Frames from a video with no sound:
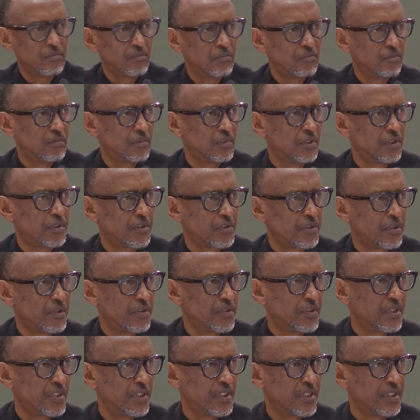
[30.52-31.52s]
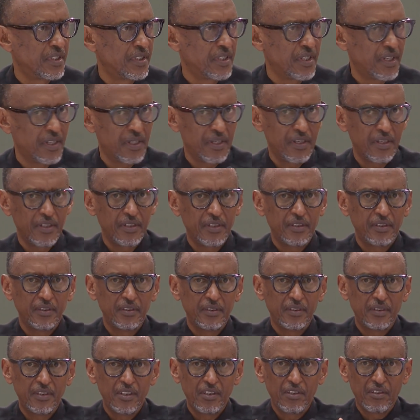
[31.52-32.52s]
not only
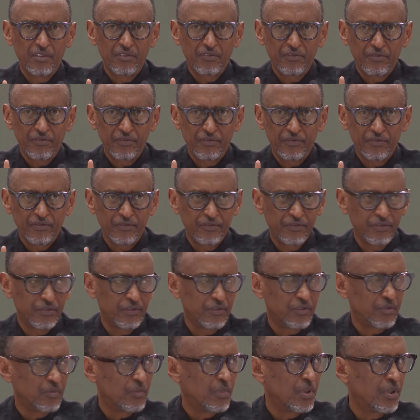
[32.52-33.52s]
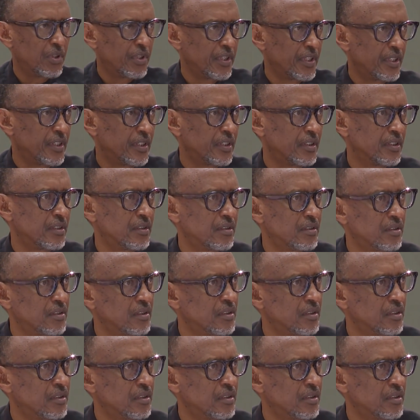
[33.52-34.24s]
in the footballing